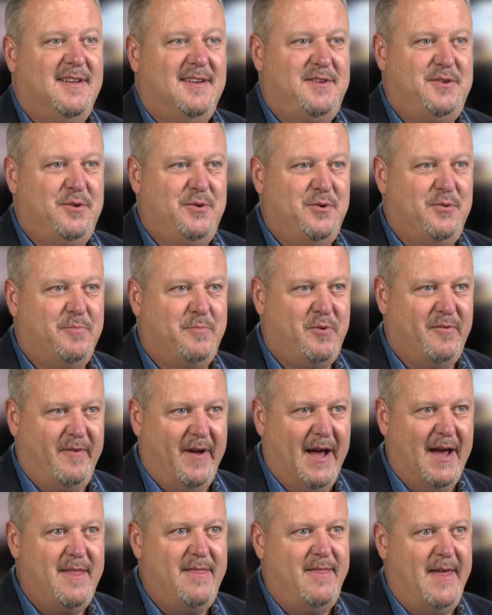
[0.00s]
to
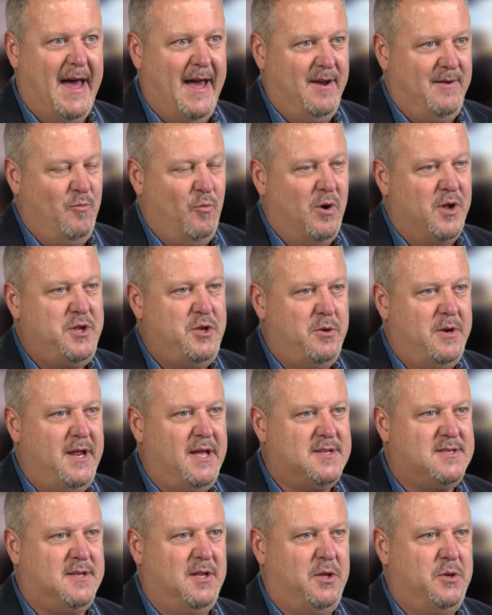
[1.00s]
provide that one
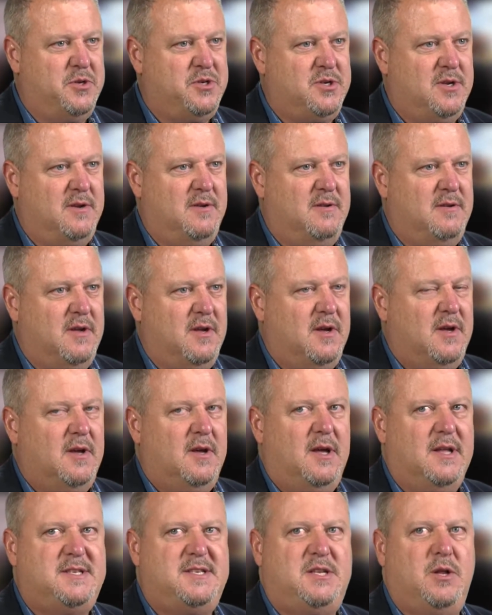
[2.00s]
unique solution,
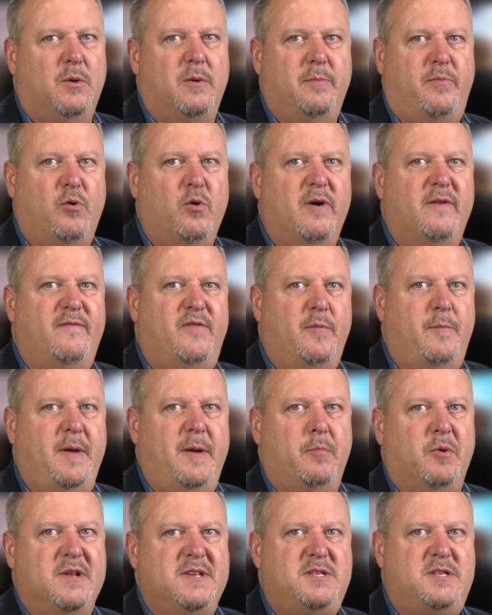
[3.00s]
it's still important for
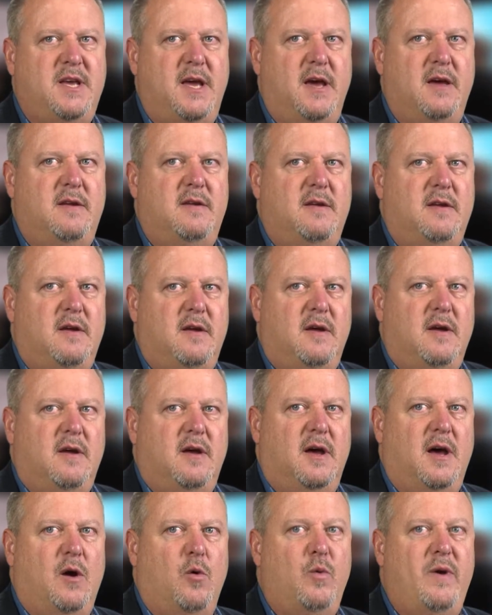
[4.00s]
people to see it
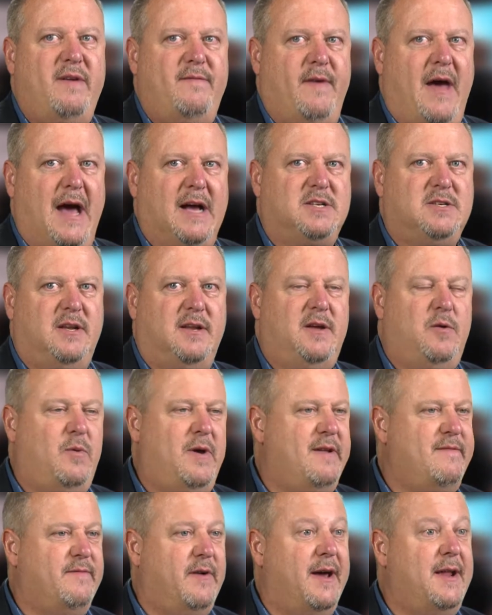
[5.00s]
uh, we've actually
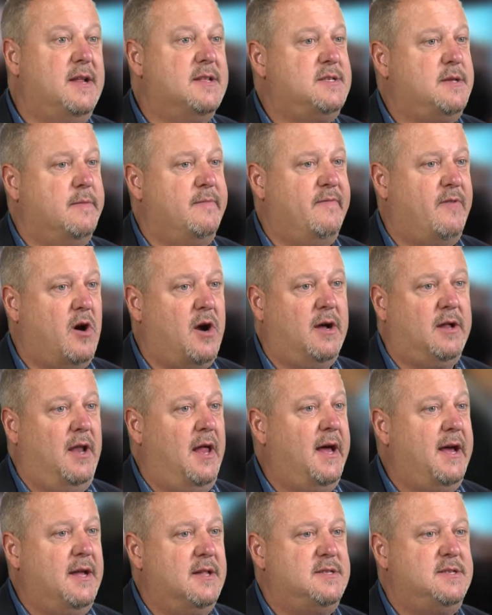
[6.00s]
we invited some of our
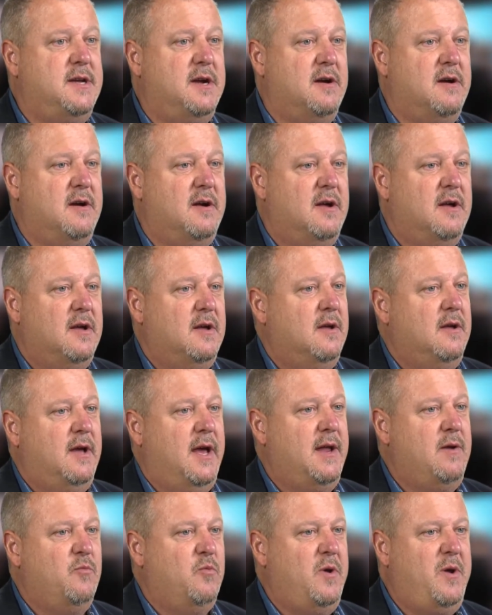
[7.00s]
clients here,
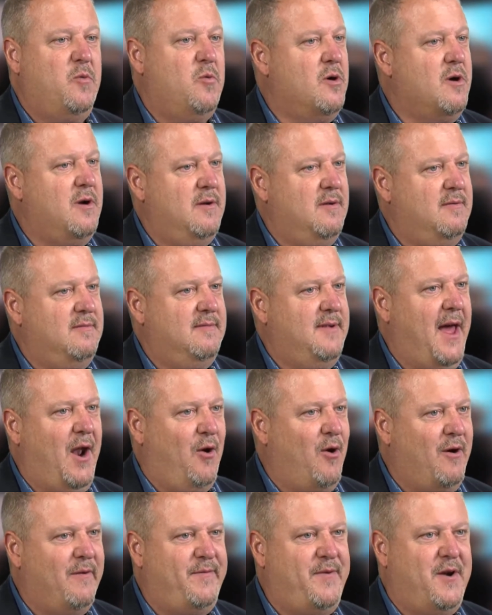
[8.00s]
and we weren't at
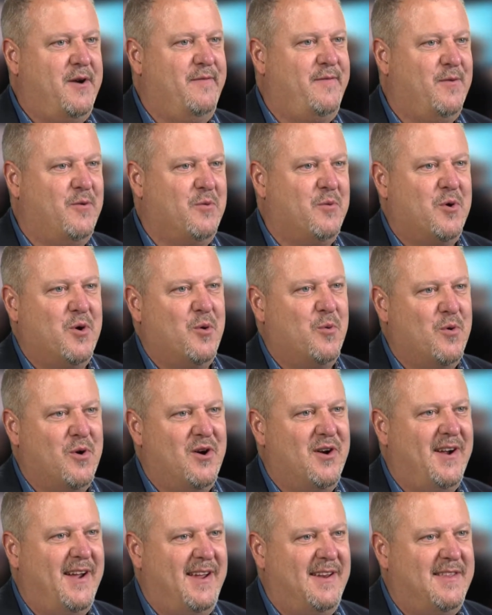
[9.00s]
all fearful or
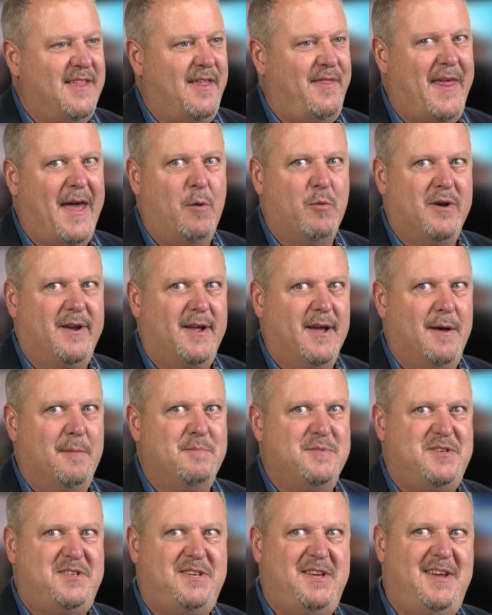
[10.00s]
worried that they would
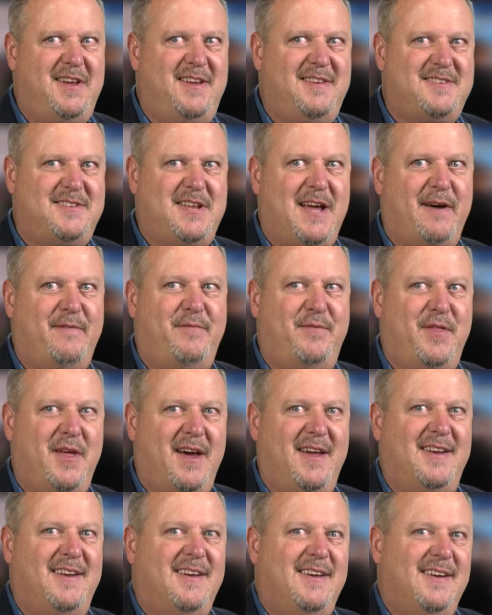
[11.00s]
come see stuff
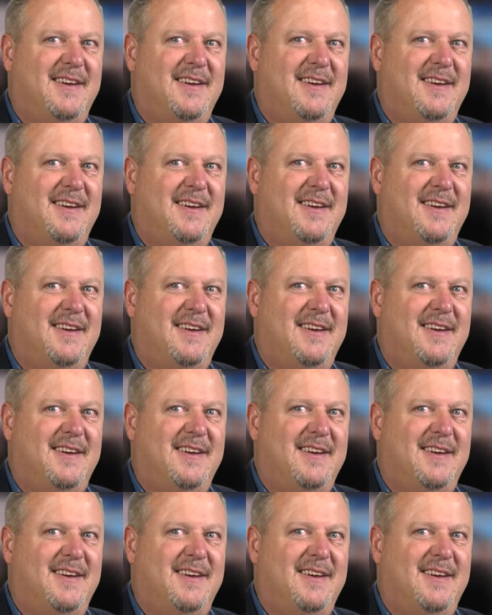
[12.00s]
that